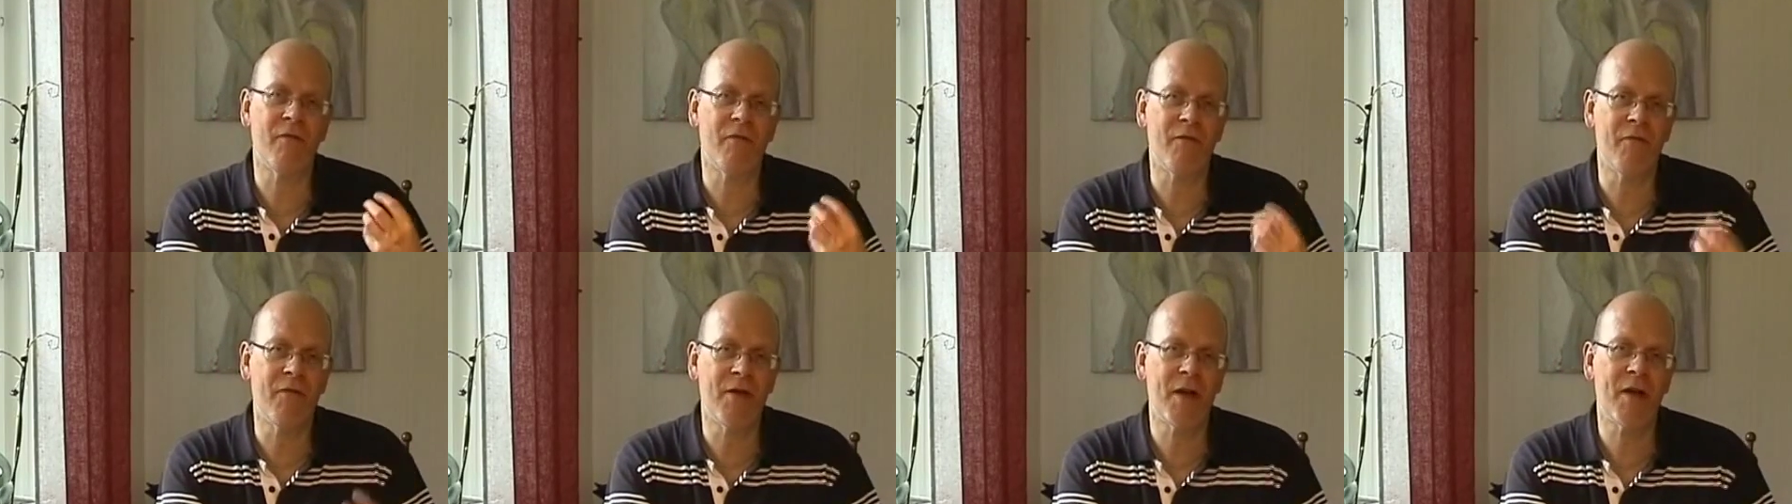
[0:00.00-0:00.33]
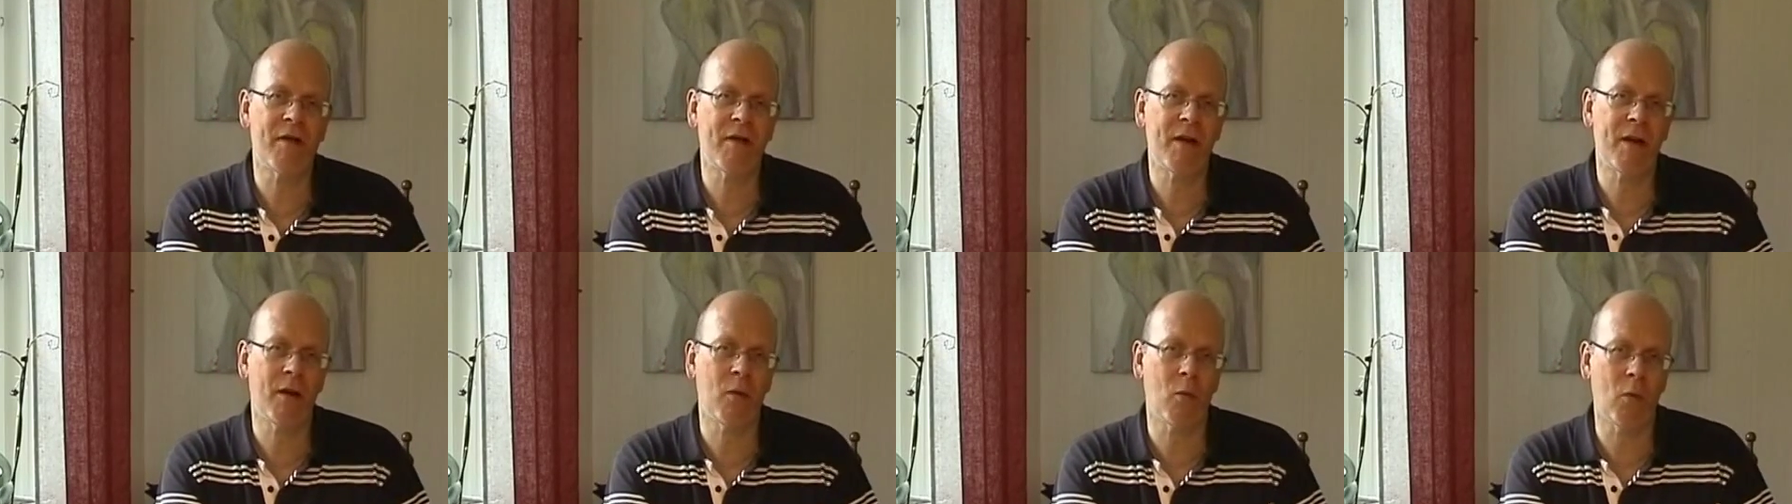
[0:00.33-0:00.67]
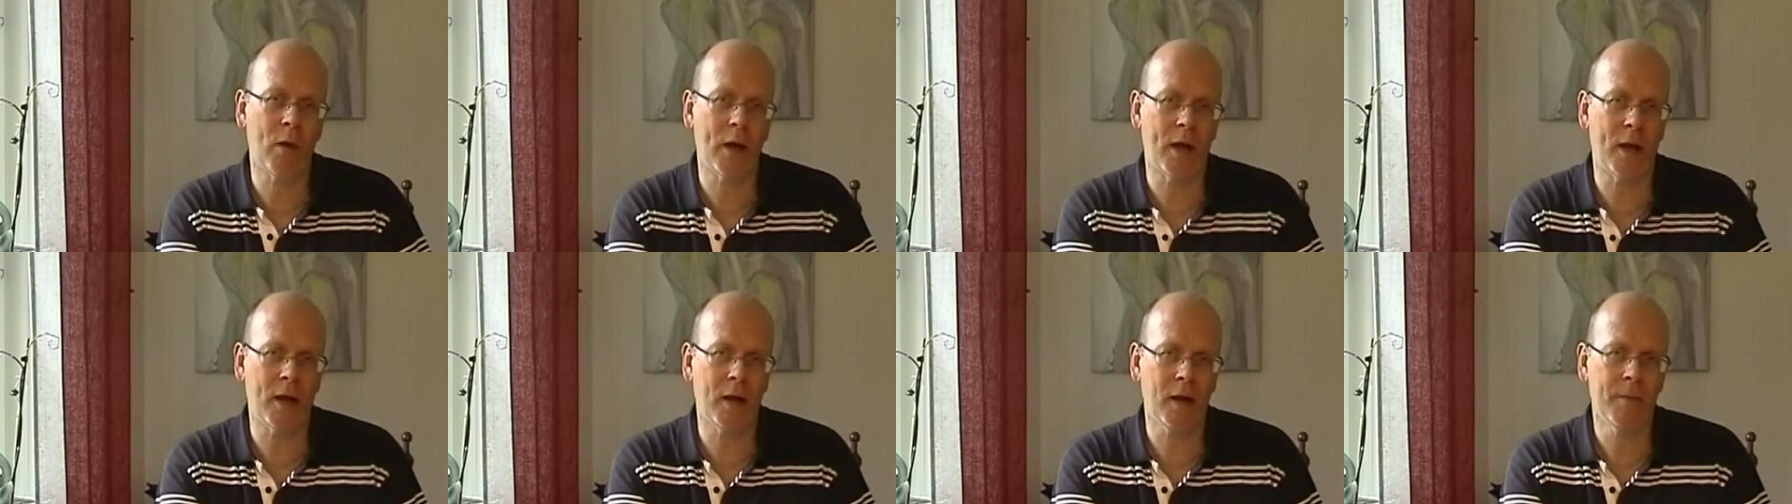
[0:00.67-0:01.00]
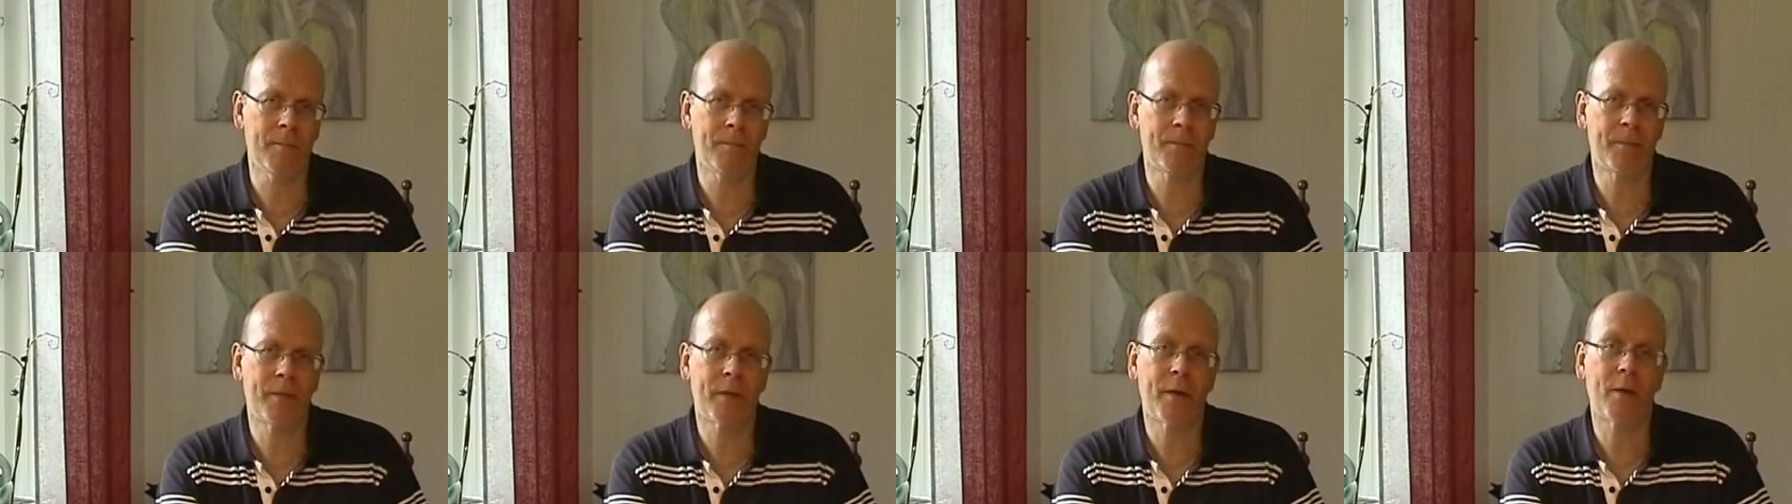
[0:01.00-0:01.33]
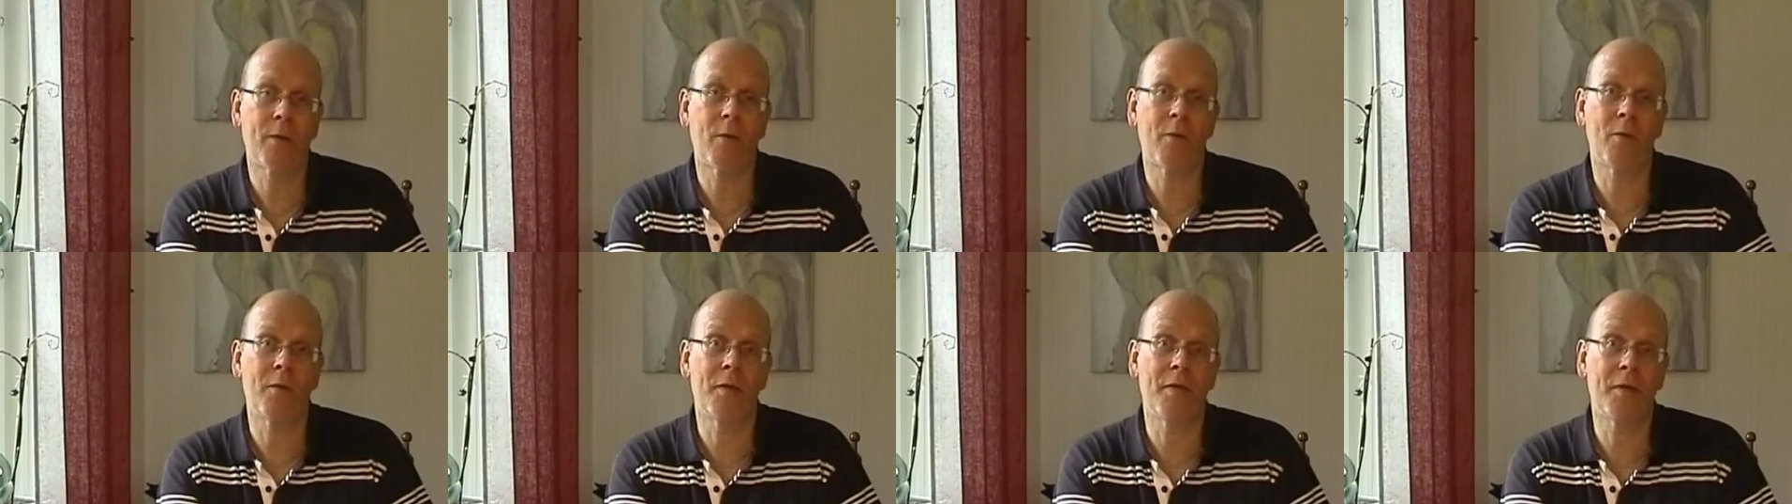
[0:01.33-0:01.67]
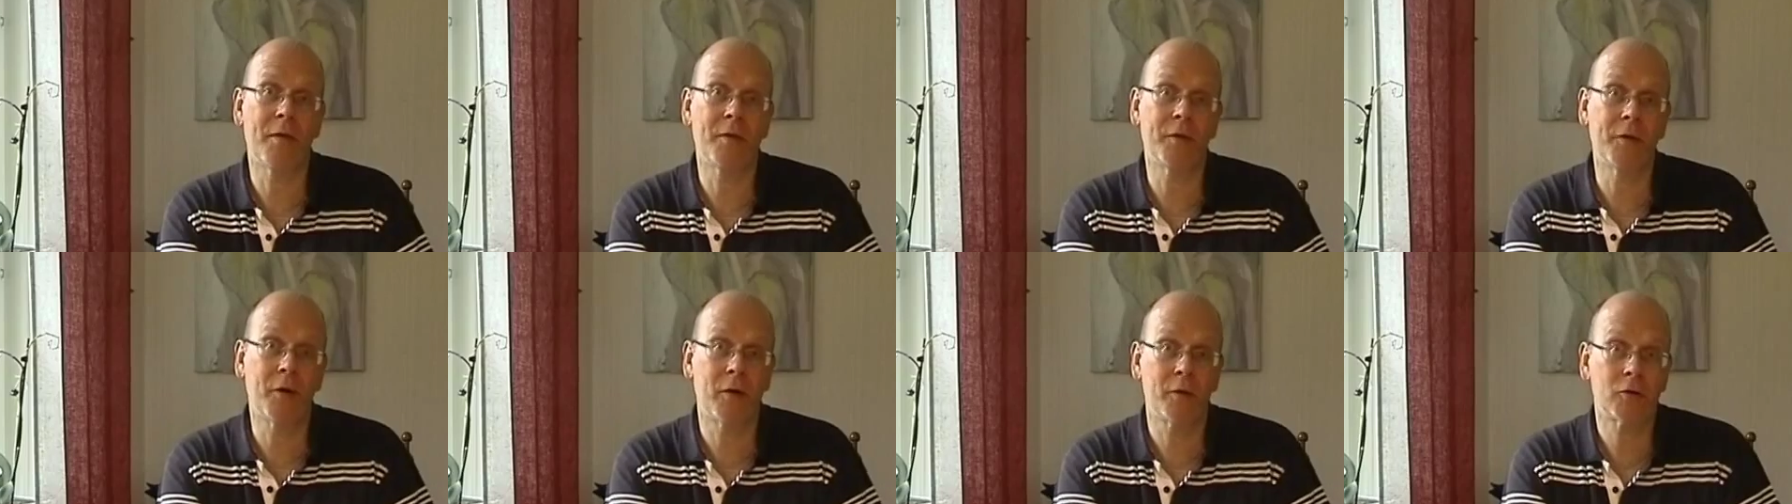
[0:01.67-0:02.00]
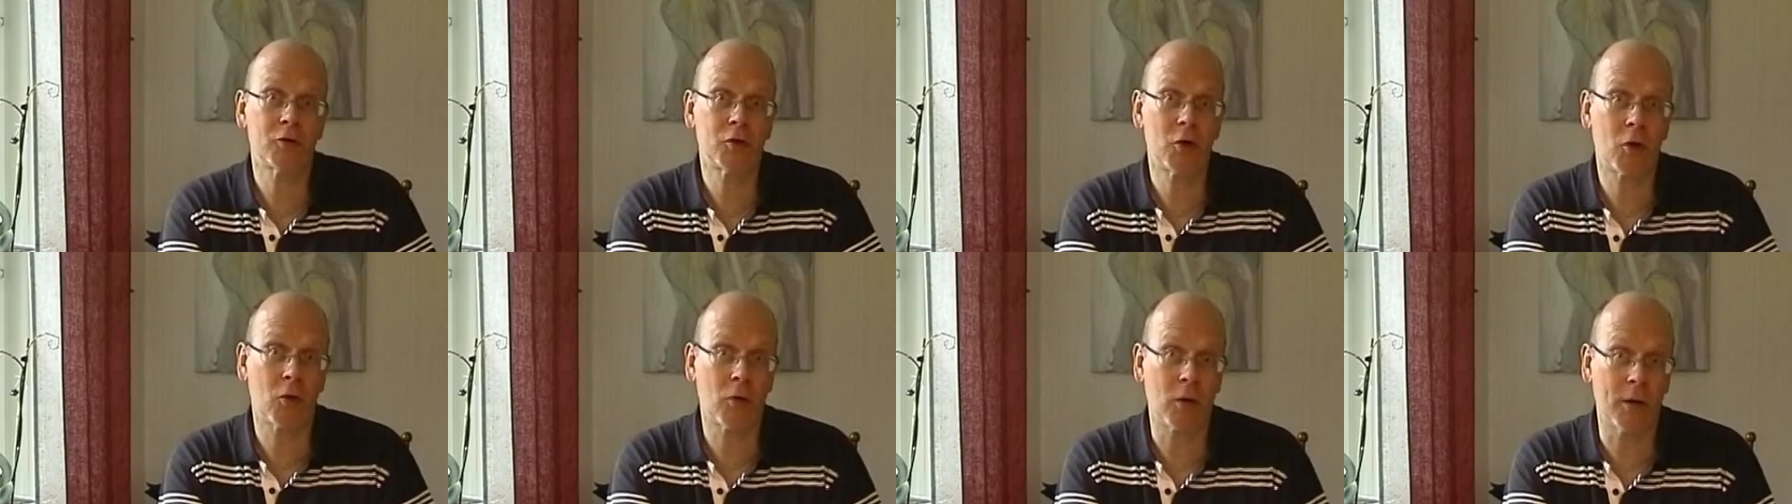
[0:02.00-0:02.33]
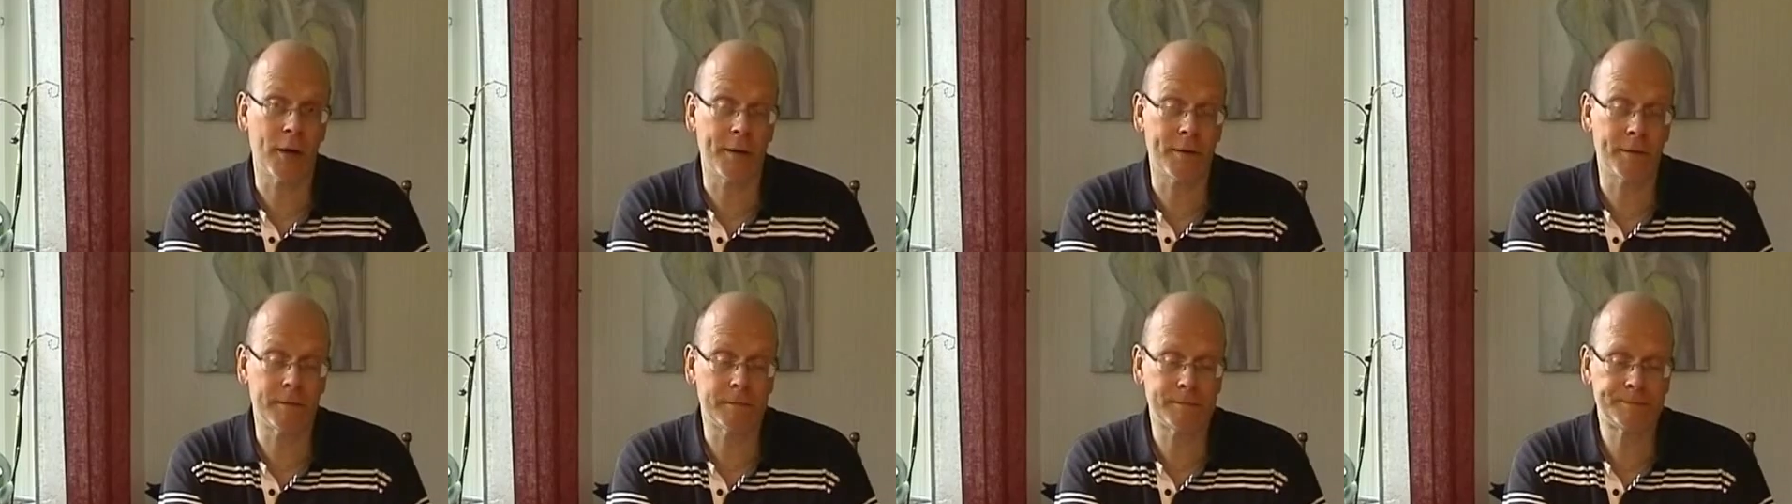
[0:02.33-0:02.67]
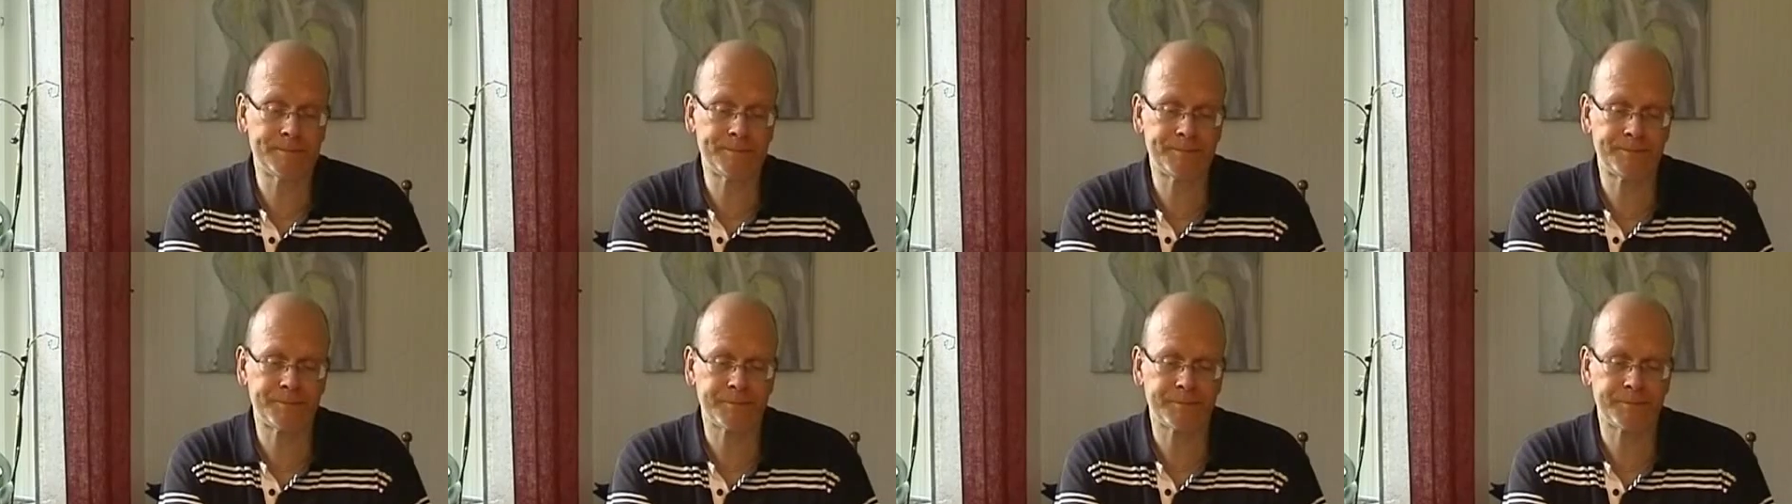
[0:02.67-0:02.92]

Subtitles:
very well with the dark chocolate.